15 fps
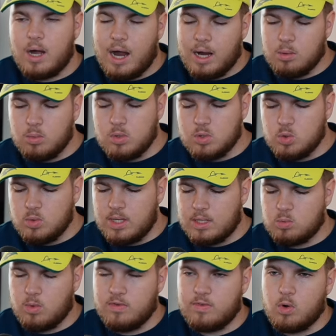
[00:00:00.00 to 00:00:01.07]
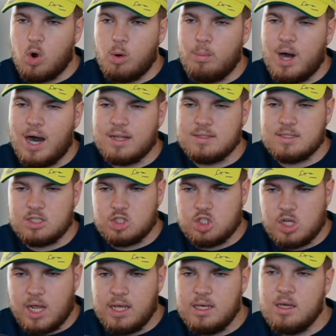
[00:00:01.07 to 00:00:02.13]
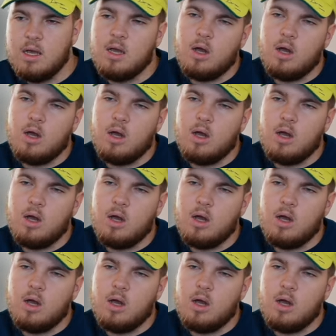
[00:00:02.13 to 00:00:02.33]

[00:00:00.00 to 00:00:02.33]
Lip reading: I will do that with Command J,